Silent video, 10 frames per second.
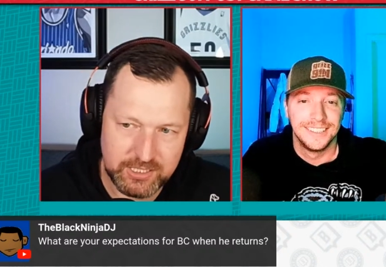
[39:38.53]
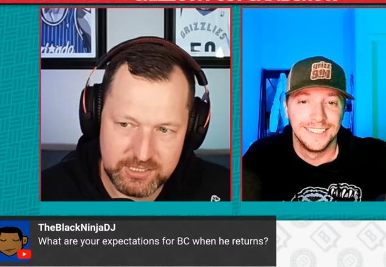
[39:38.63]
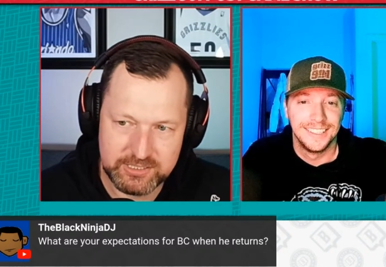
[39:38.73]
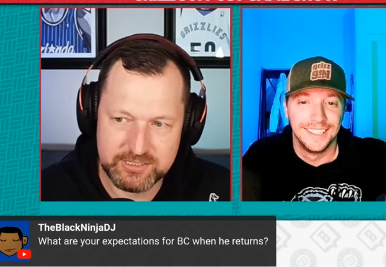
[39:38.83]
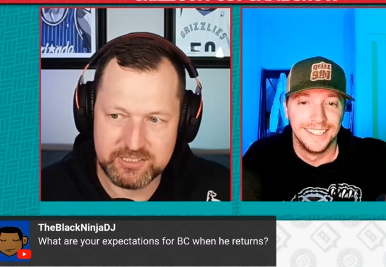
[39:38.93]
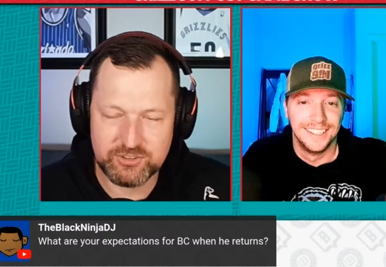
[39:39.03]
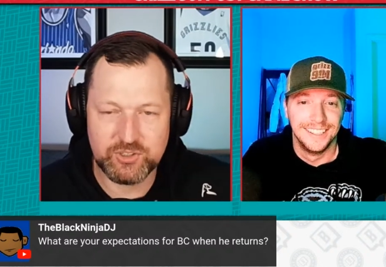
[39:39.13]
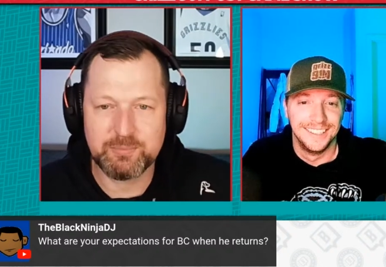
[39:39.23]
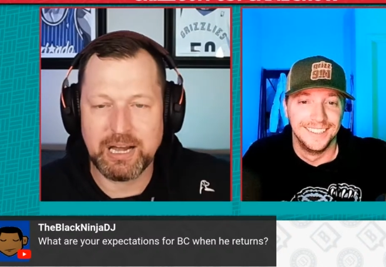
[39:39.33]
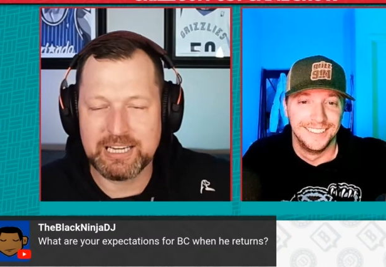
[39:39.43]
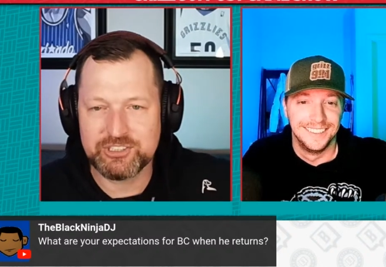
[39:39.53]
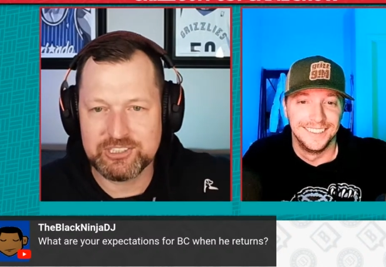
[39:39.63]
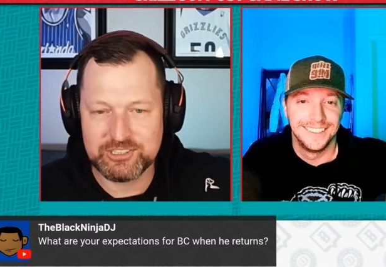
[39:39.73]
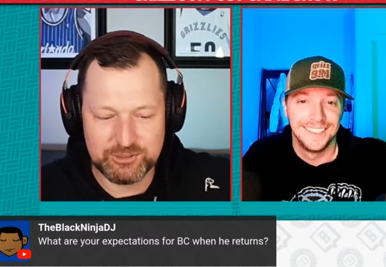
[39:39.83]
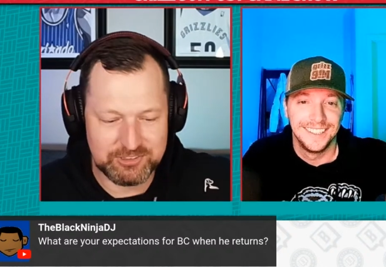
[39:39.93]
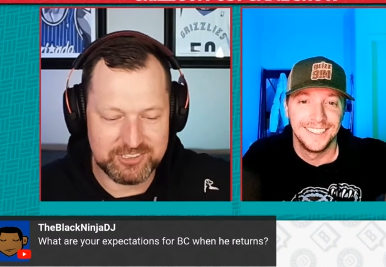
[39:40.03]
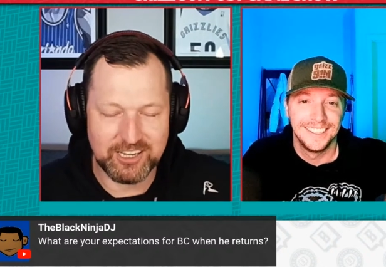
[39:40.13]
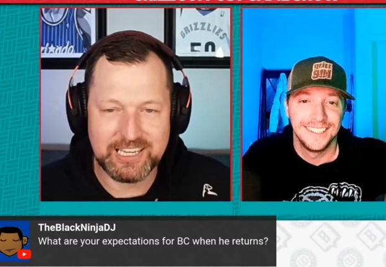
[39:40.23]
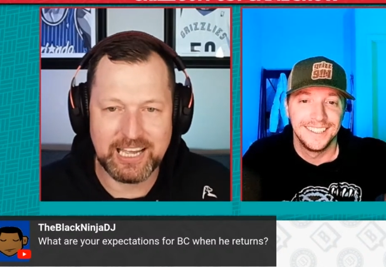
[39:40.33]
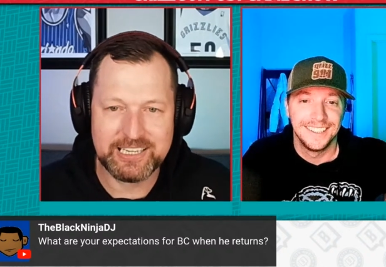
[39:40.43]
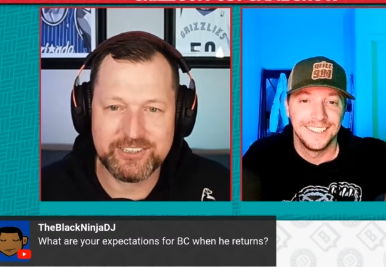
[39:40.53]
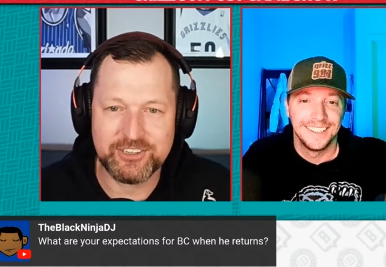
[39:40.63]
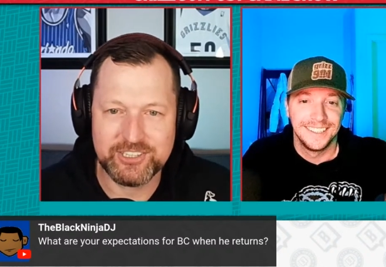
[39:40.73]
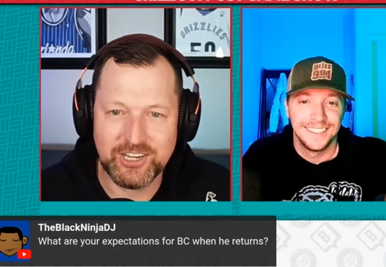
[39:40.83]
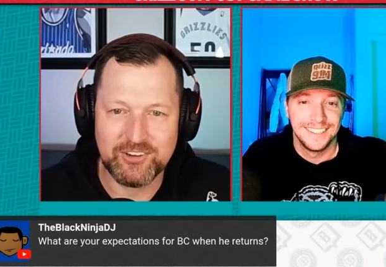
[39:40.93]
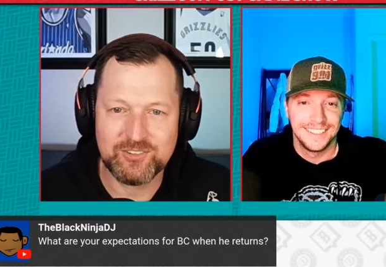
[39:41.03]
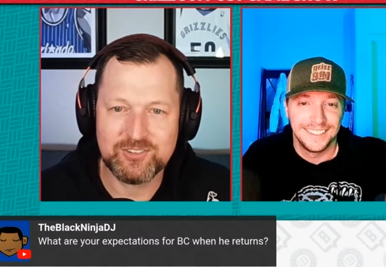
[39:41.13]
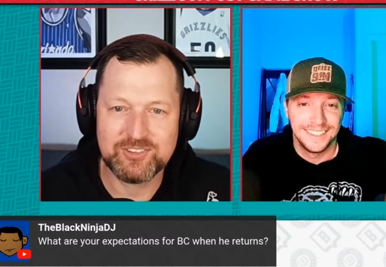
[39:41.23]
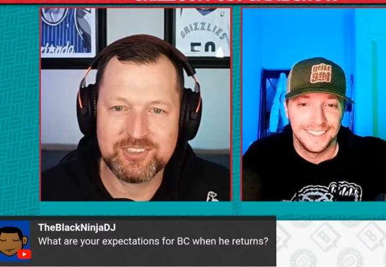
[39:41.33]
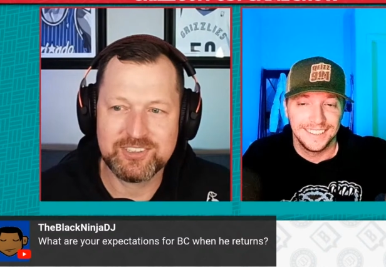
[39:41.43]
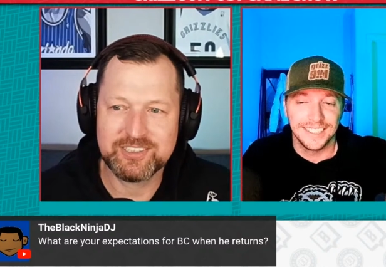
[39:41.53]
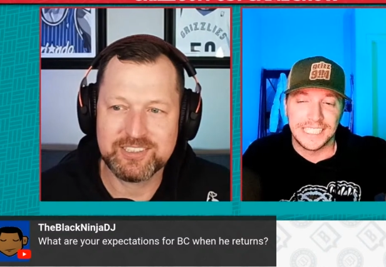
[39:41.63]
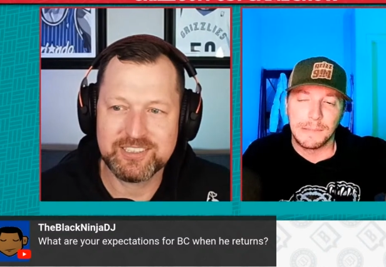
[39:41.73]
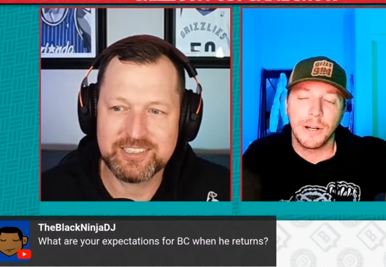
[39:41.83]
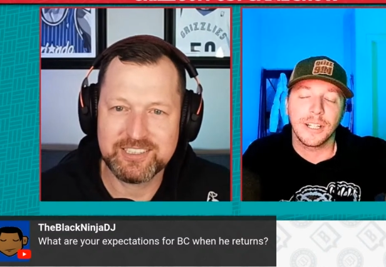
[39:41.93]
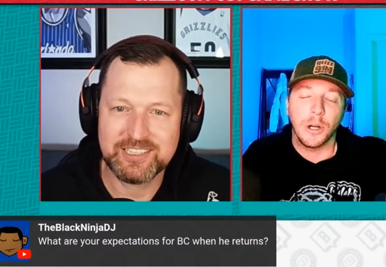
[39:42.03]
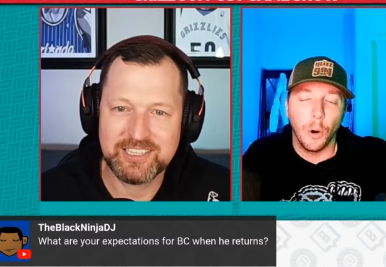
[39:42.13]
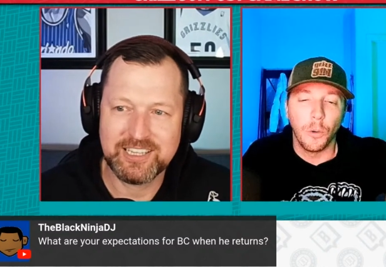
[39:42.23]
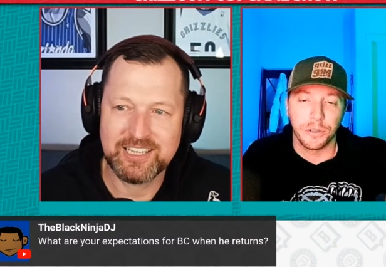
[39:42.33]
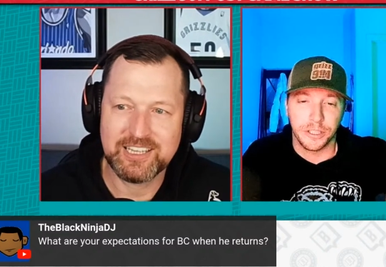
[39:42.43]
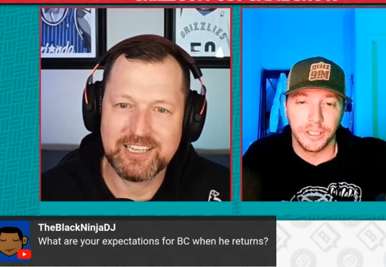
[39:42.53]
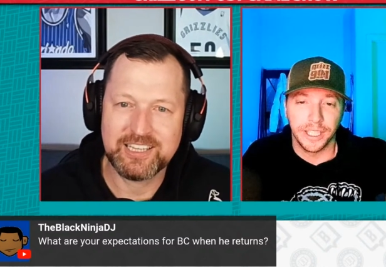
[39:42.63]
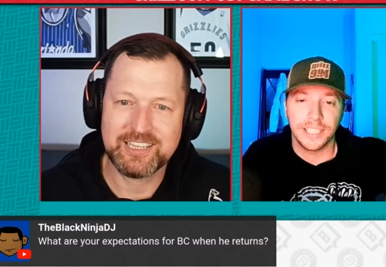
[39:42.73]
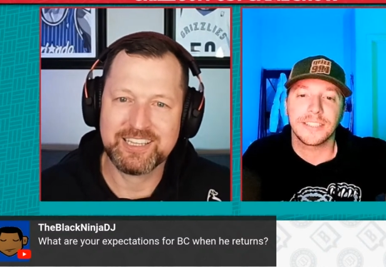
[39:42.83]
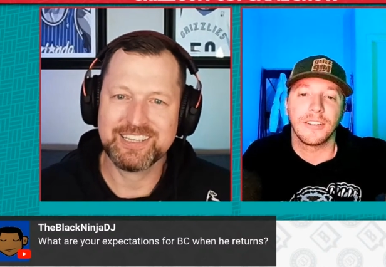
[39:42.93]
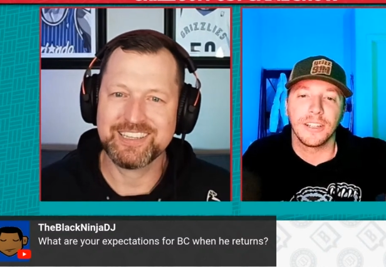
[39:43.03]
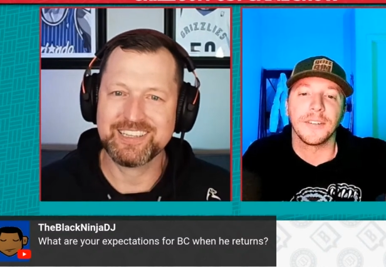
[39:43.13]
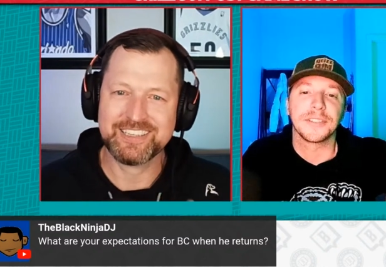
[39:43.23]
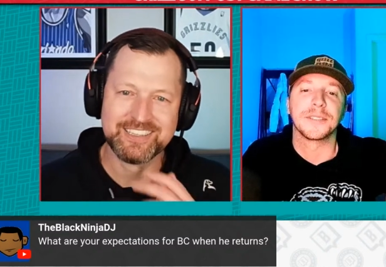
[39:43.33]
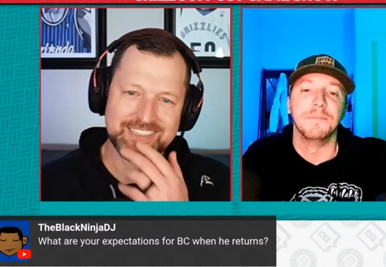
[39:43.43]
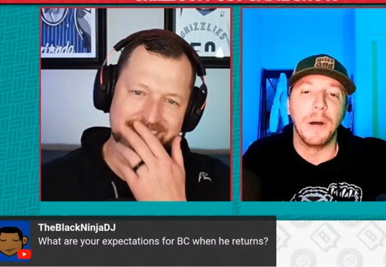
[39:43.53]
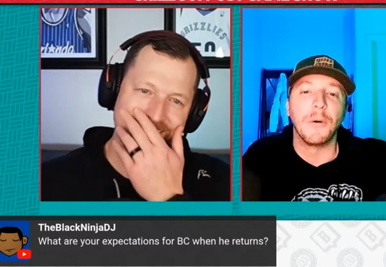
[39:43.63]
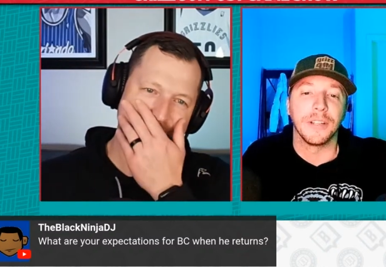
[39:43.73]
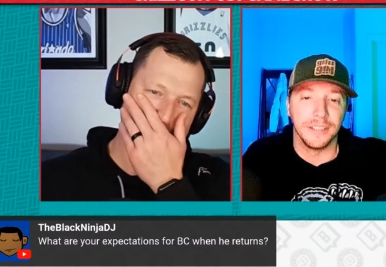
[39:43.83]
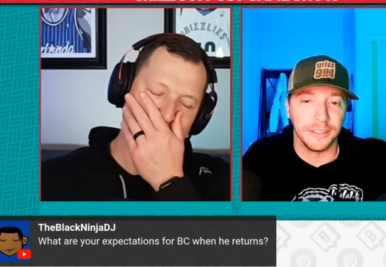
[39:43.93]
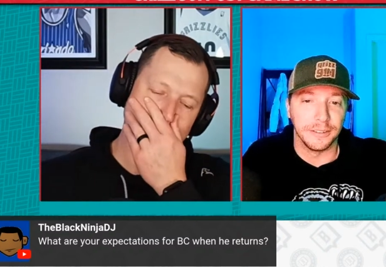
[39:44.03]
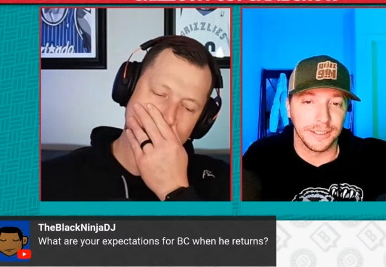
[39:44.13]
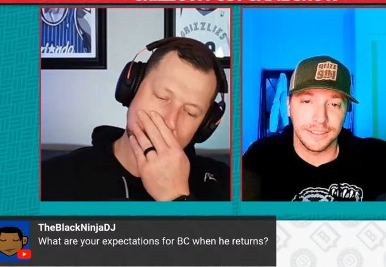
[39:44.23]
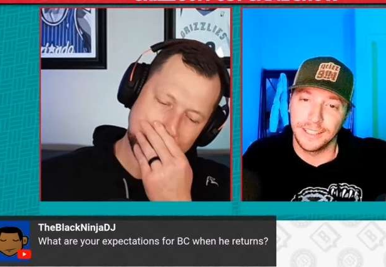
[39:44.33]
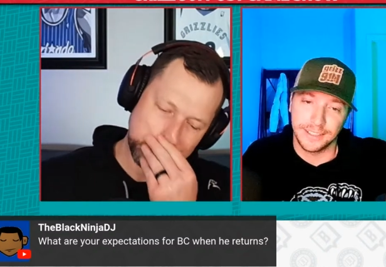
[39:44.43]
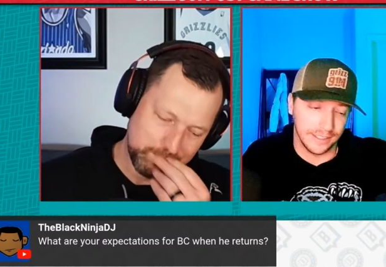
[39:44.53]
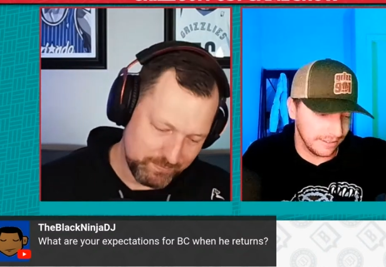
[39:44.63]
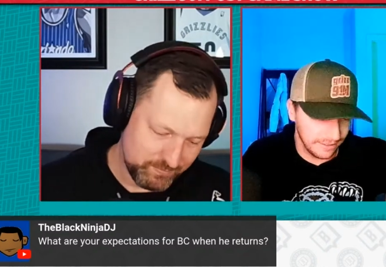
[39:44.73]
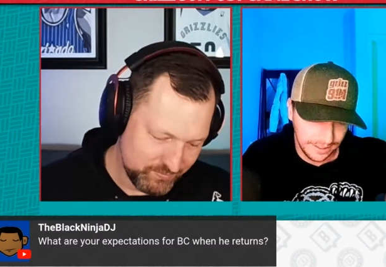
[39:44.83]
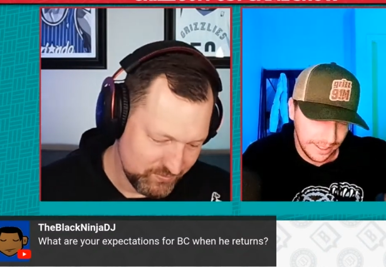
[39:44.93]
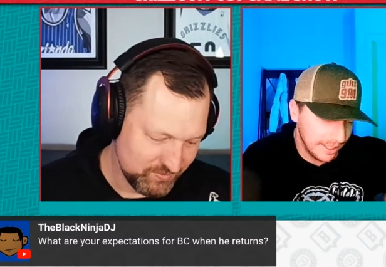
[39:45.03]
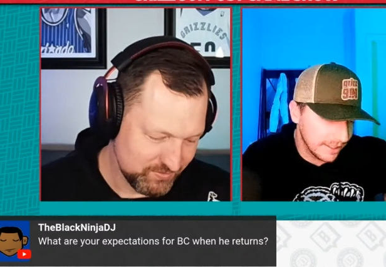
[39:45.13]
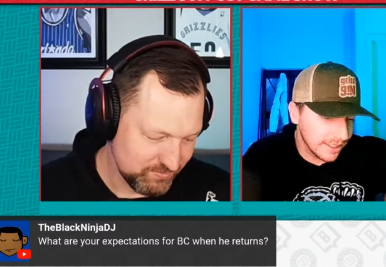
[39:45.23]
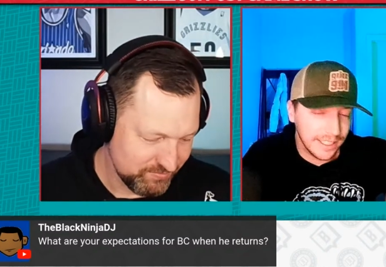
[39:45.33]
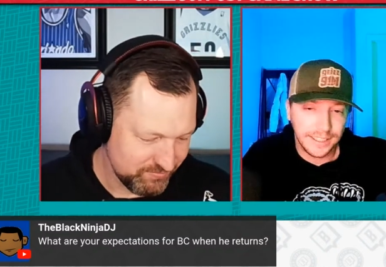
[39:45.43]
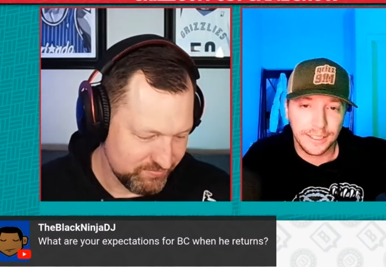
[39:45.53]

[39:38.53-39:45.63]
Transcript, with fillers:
Speaker 1: Does it remind you that you
Speaker 2: suck at it or no? Listen, I'm on a cold streak. I started off smoking you. Know? Uh, listen, just like the